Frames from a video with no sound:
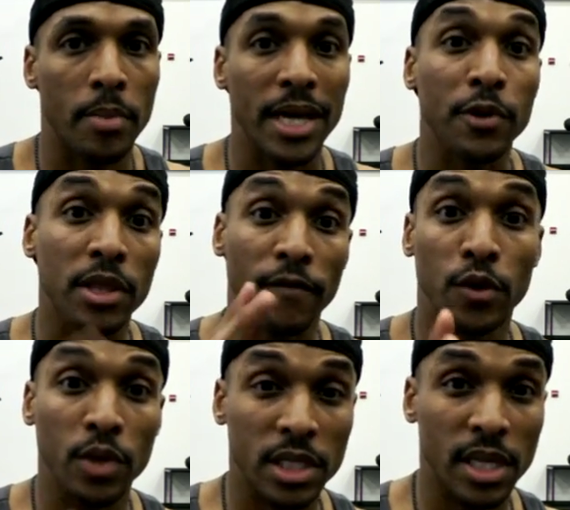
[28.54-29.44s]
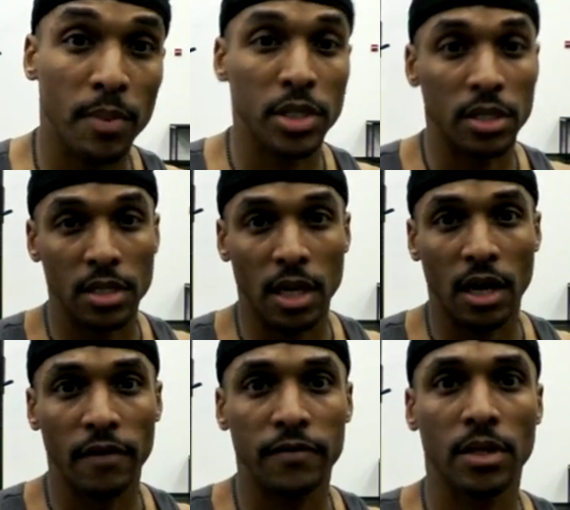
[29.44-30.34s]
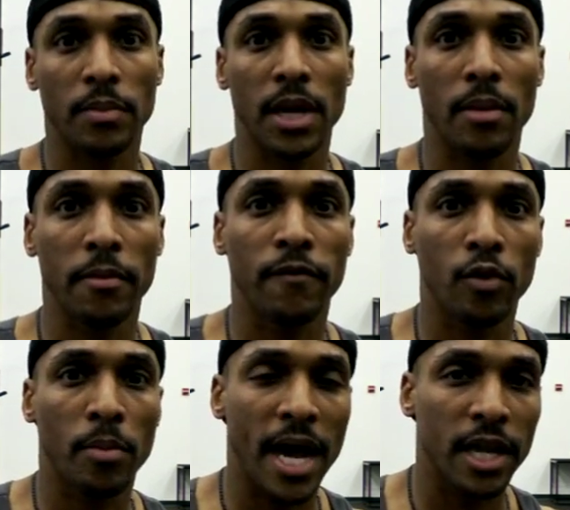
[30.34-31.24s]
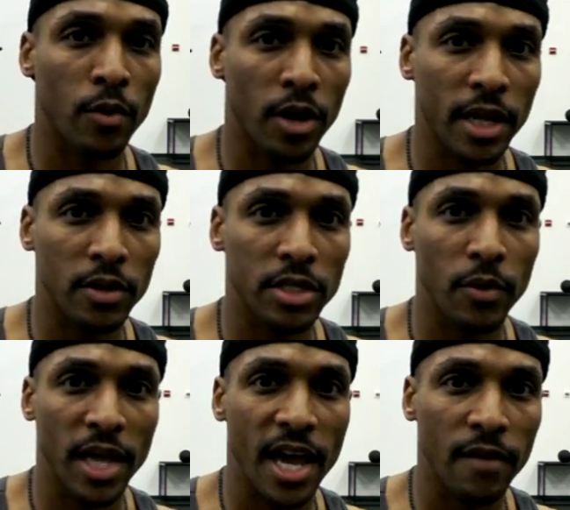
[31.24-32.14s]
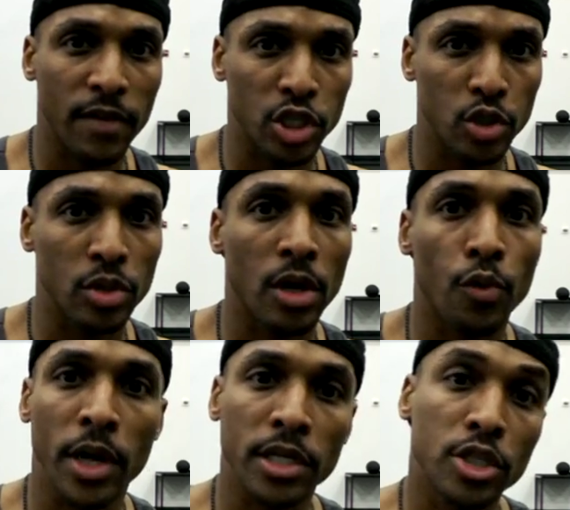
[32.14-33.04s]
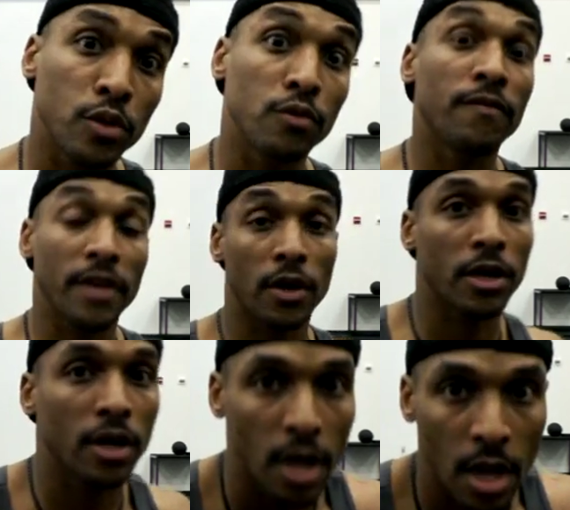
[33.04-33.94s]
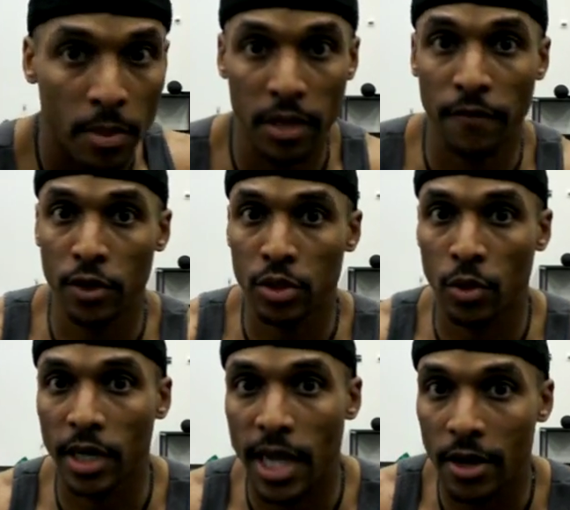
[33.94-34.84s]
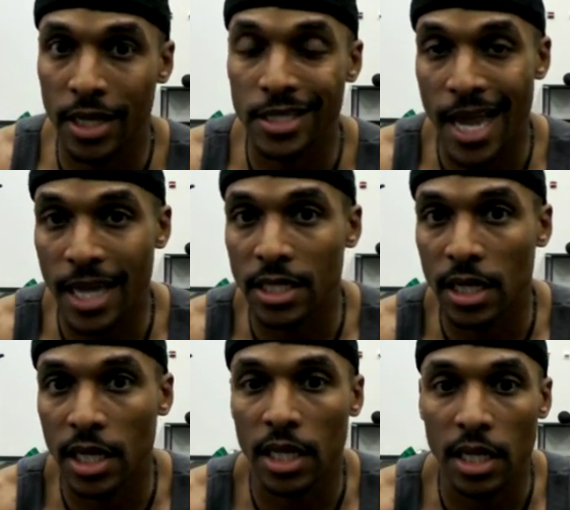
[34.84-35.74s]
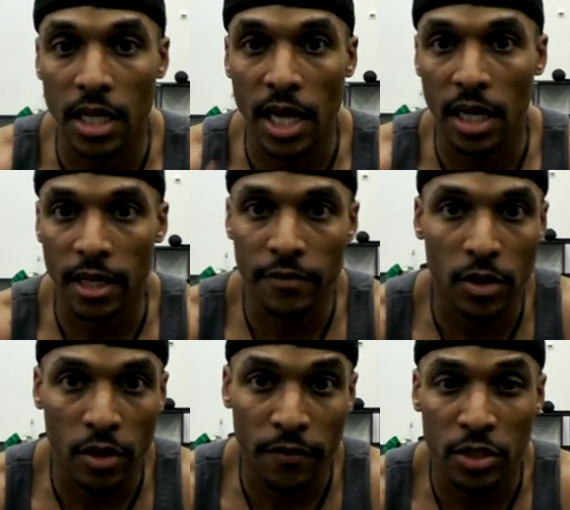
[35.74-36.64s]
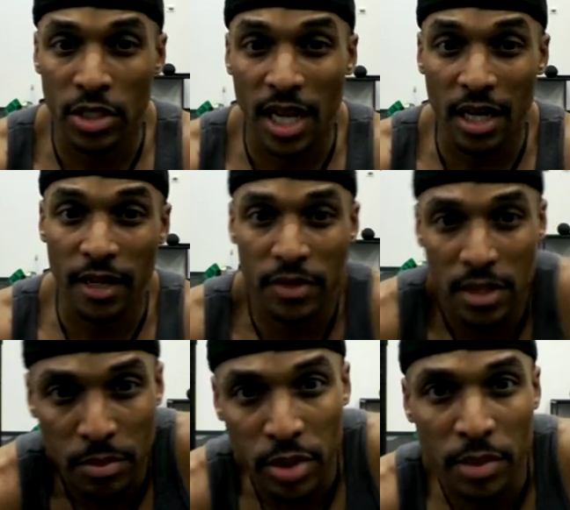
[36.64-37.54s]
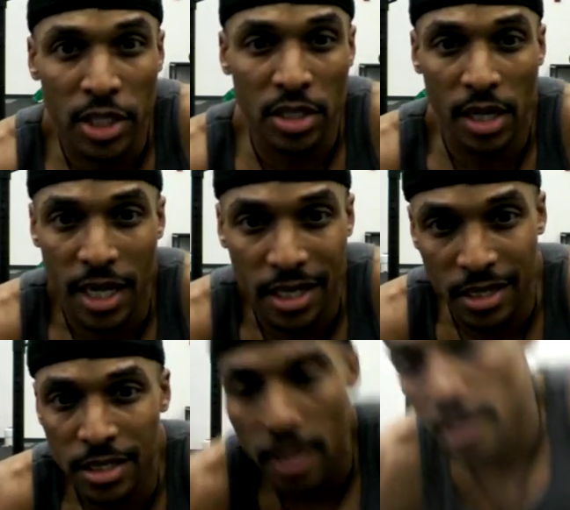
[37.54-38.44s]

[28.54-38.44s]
but with a few exceptions of some full body workouts that we have that you're going to run to failure. But the first workout is actually deadlifts. So the first deadlifts pretty much look like this.